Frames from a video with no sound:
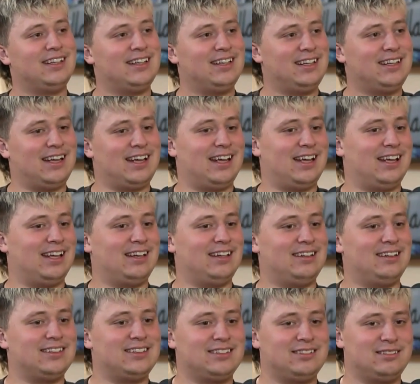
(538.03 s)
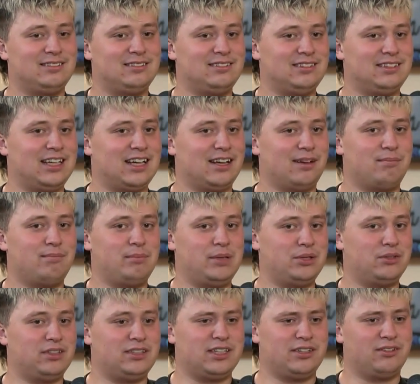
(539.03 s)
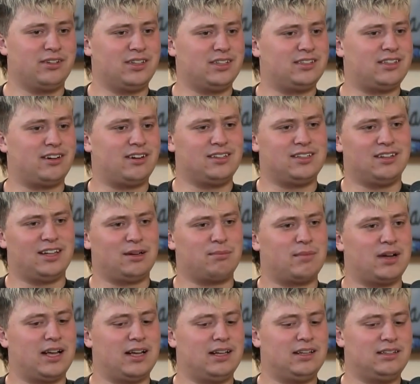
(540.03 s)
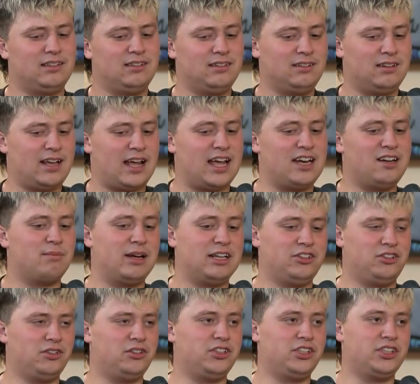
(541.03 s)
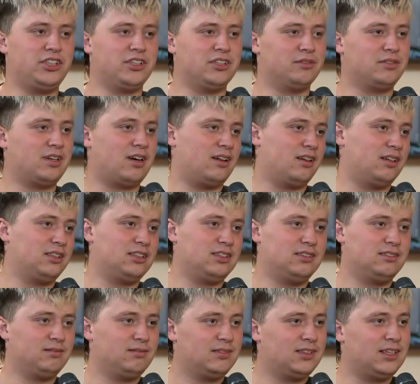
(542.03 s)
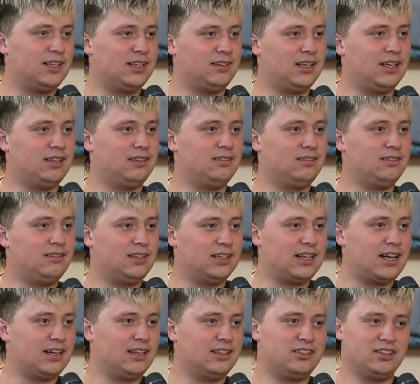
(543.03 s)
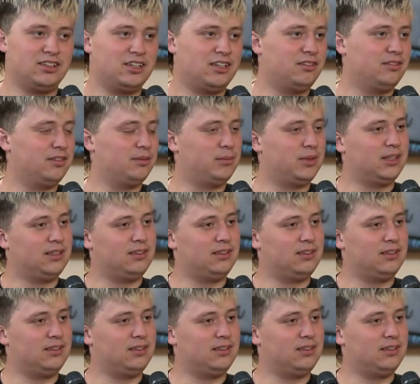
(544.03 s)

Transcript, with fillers: And yeah, music didn't really start till like my end of my junior year of college. And okay. then it kind of took over, but